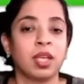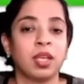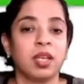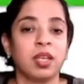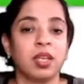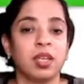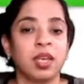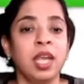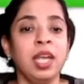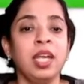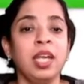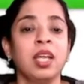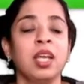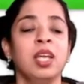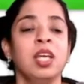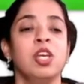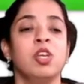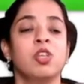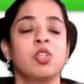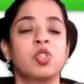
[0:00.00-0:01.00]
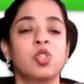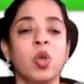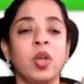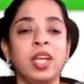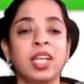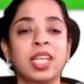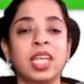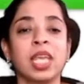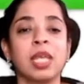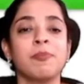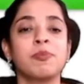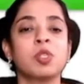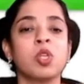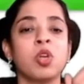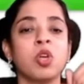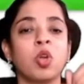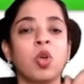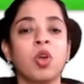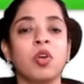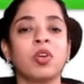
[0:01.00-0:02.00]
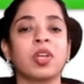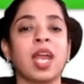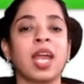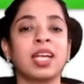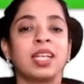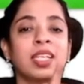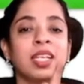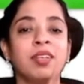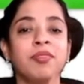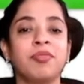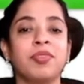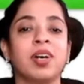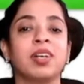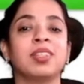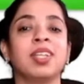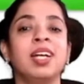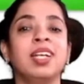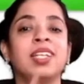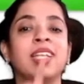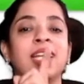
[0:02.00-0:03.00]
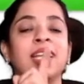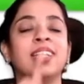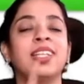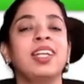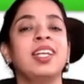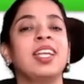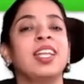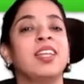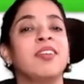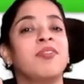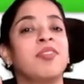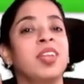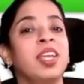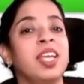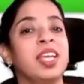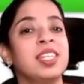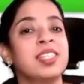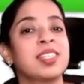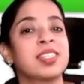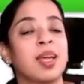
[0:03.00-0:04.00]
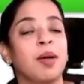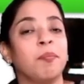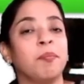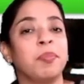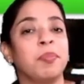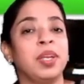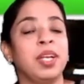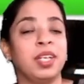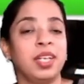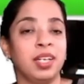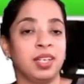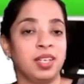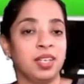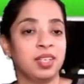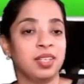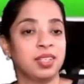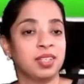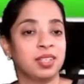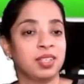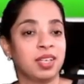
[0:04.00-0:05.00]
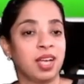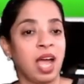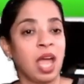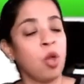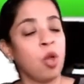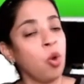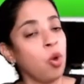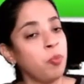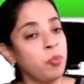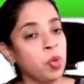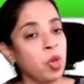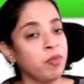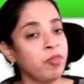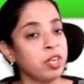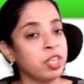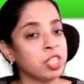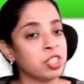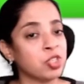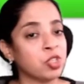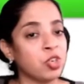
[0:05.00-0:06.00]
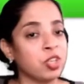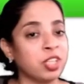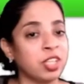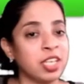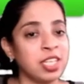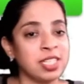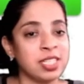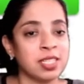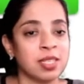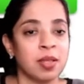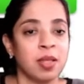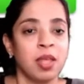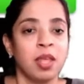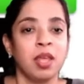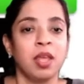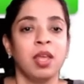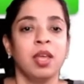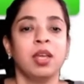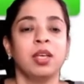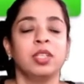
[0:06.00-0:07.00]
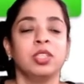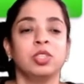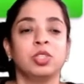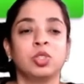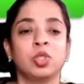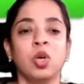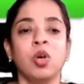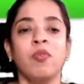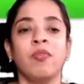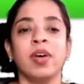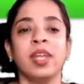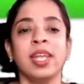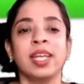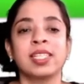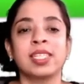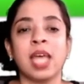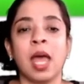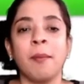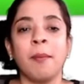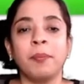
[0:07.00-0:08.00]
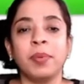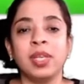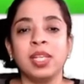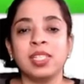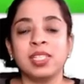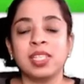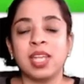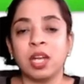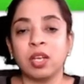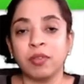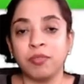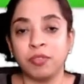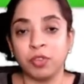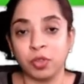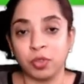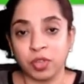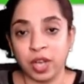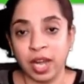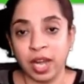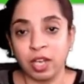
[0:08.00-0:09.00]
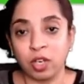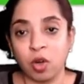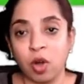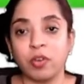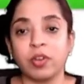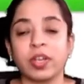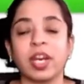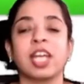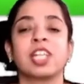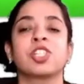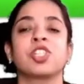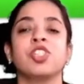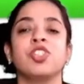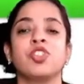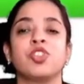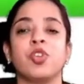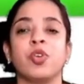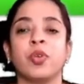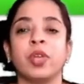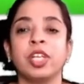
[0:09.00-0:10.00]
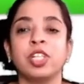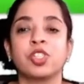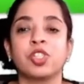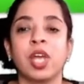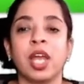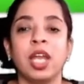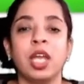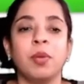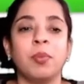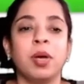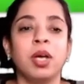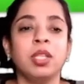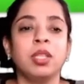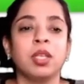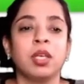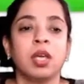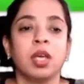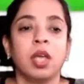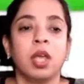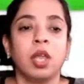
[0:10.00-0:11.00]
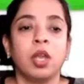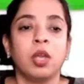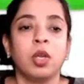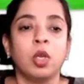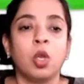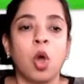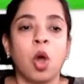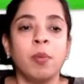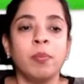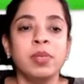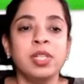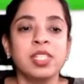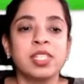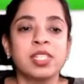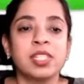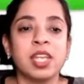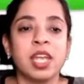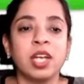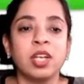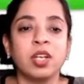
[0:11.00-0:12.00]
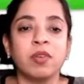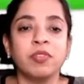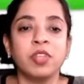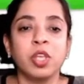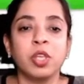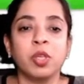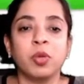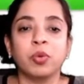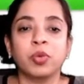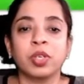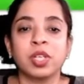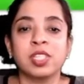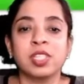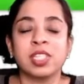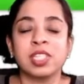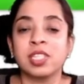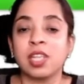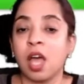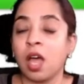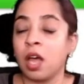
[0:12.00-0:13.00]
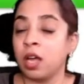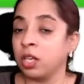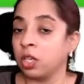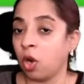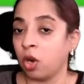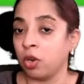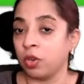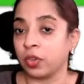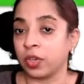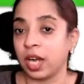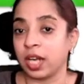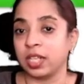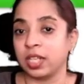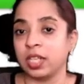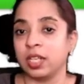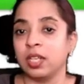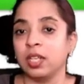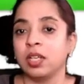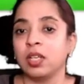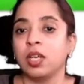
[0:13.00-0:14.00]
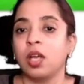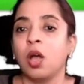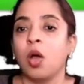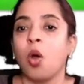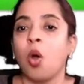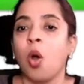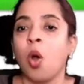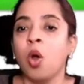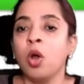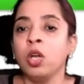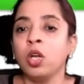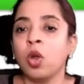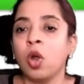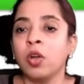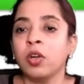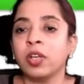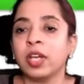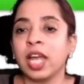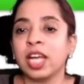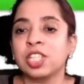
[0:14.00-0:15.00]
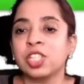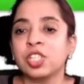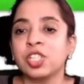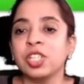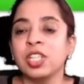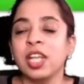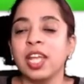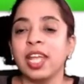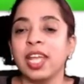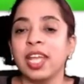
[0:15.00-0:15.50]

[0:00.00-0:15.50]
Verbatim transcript: Right? So it keeps on contracting further till the delivery is completed. I hope you have understood this. So one example is that of uterine contractions during childbirth. Normal state of the uterus is uncontracted. On contraction,